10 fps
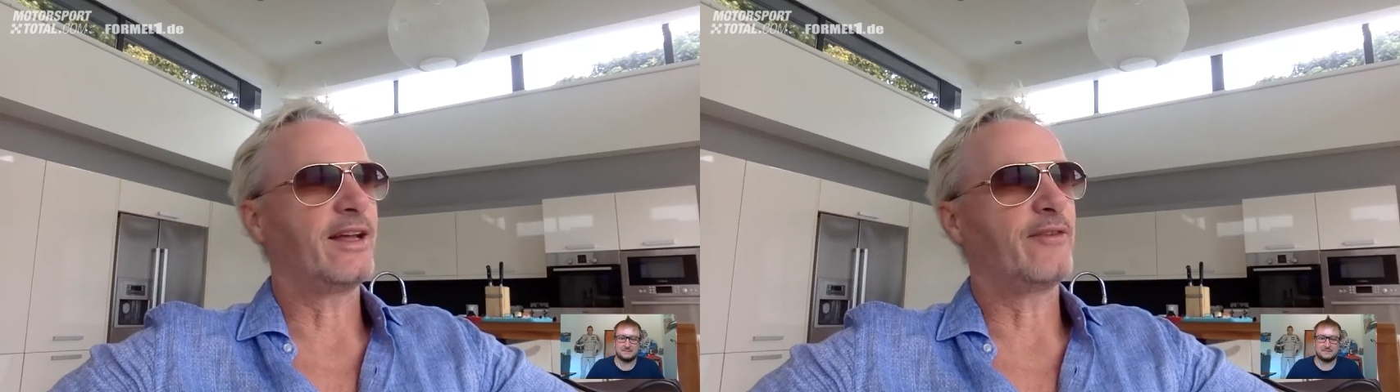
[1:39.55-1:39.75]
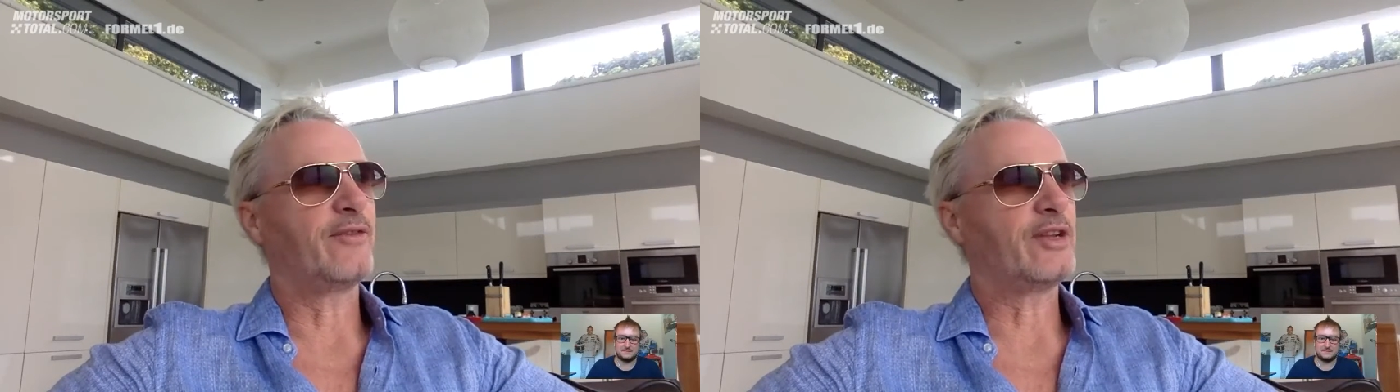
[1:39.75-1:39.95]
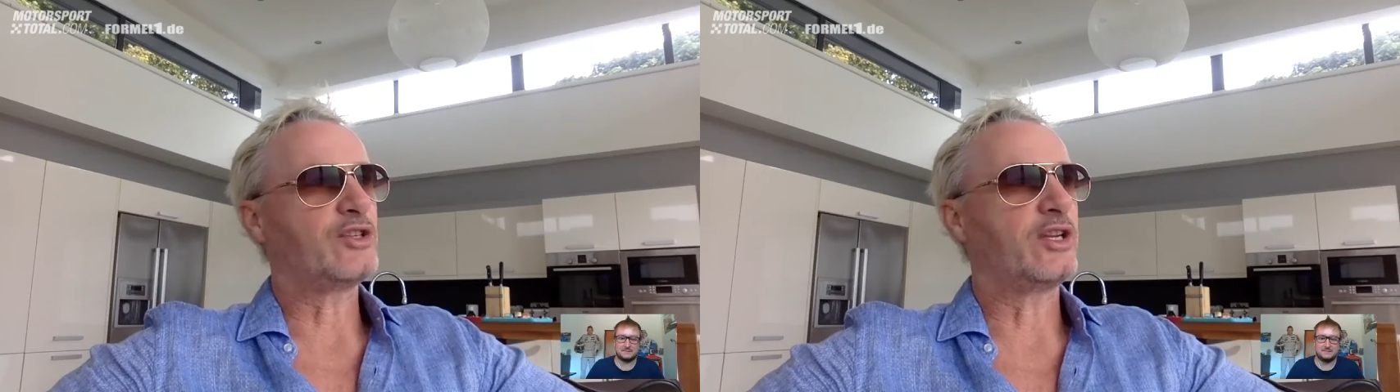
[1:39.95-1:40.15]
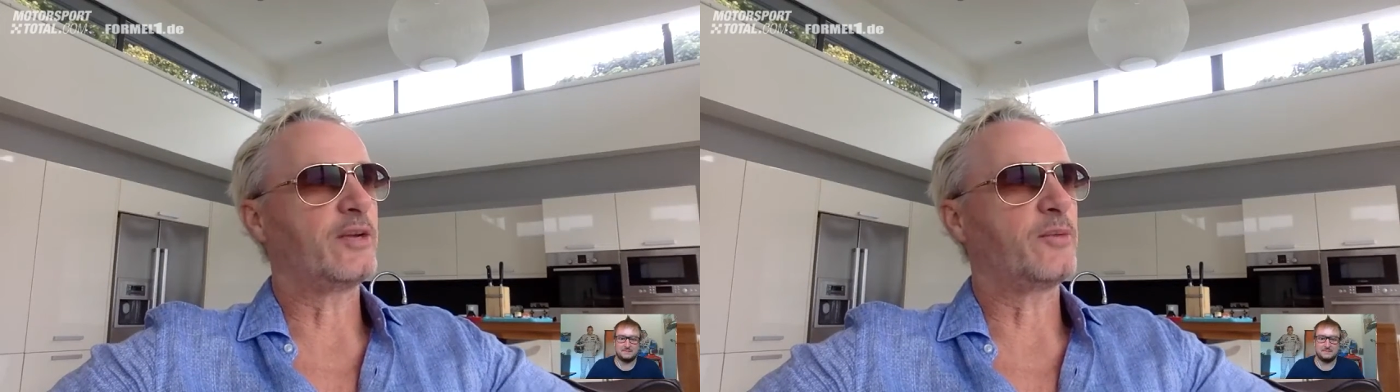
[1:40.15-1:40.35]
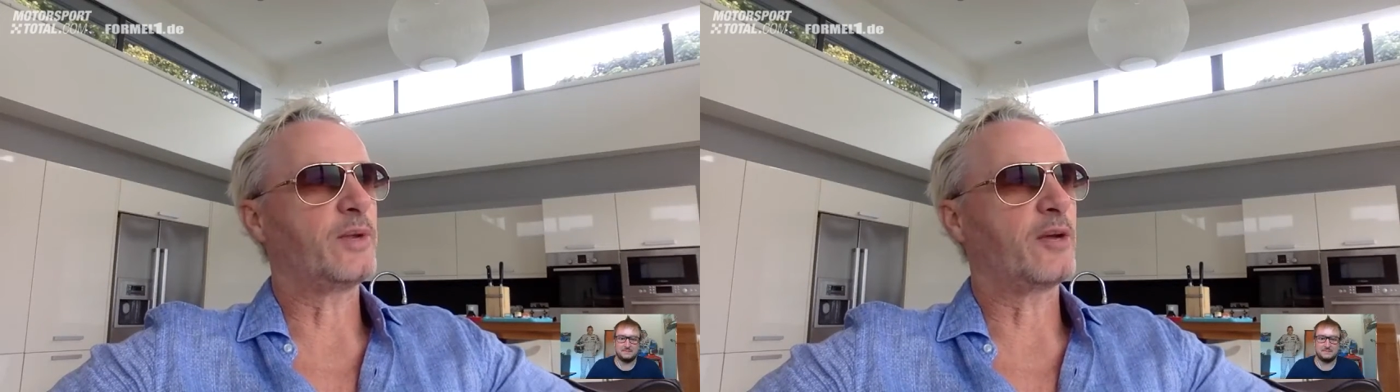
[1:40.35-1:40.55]

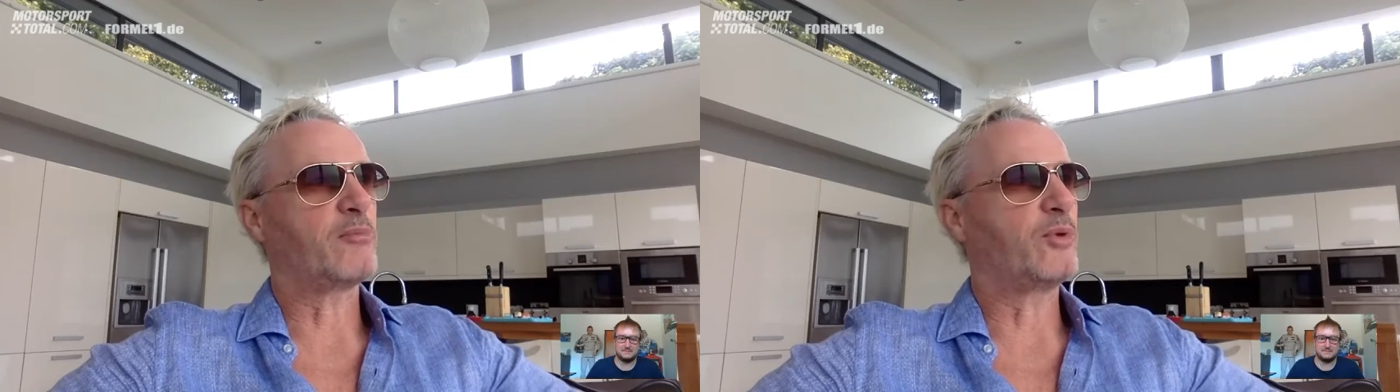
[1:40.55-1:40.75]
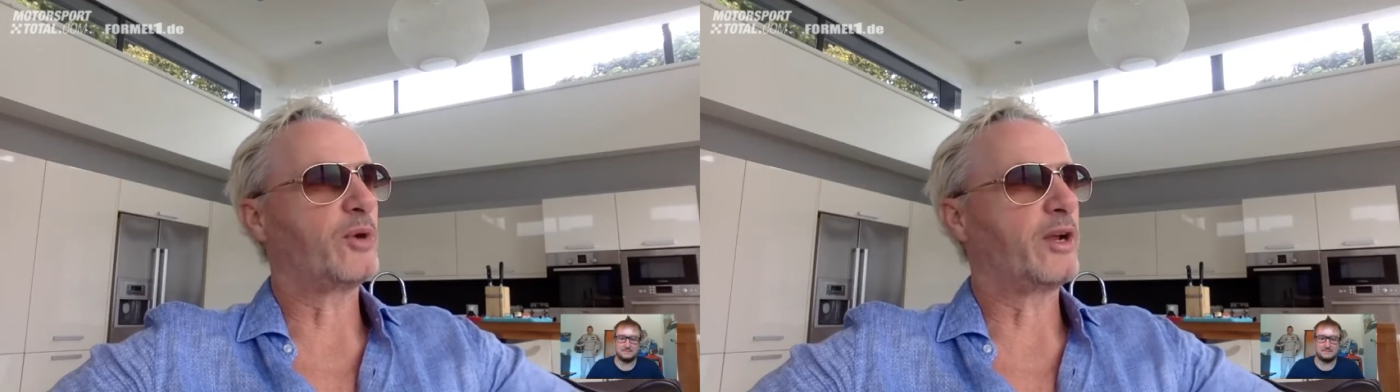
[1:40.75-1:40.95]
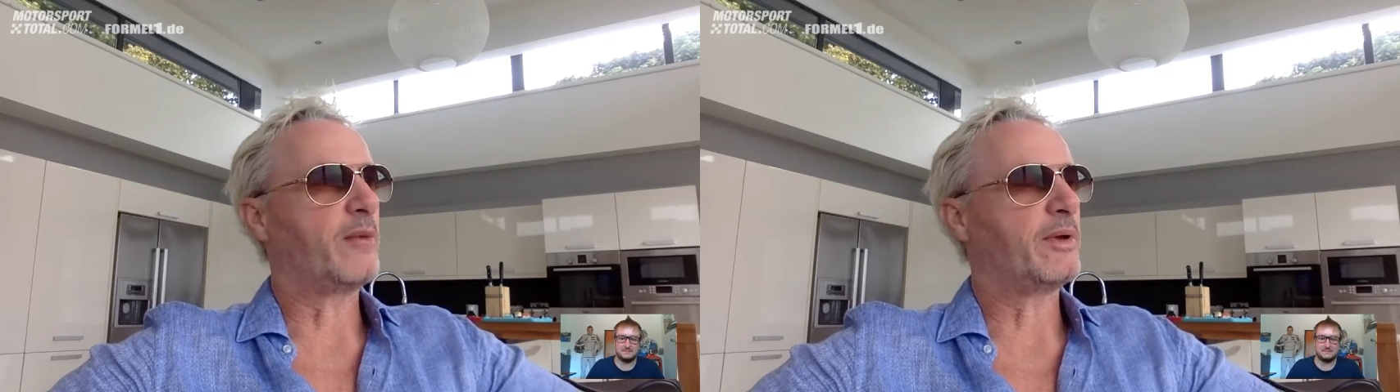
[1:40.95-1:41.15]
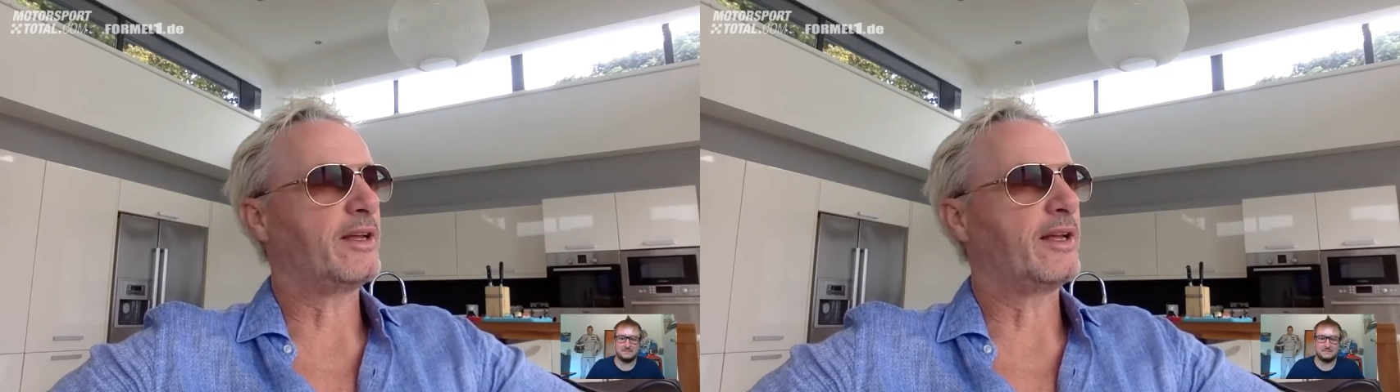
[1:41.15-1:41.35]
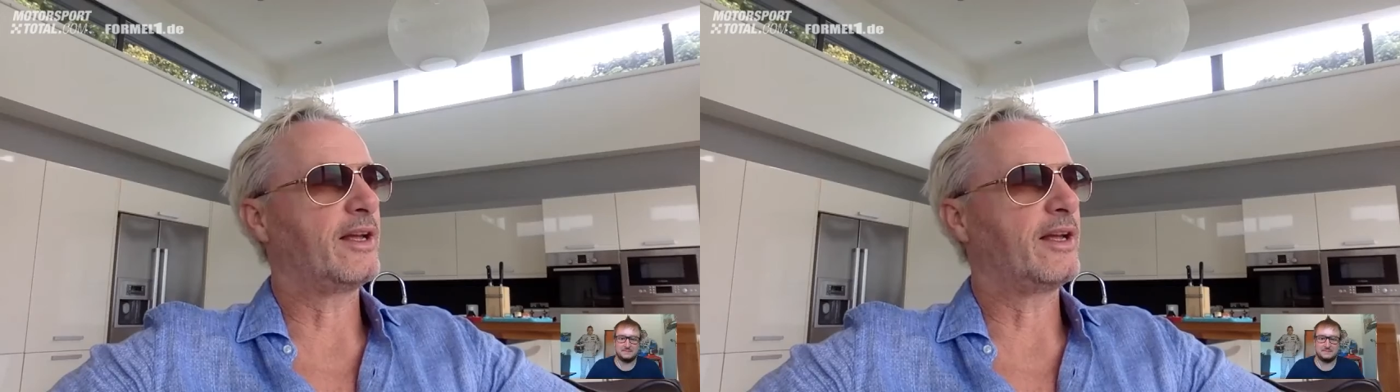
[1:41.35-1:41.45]
eventually we got broken up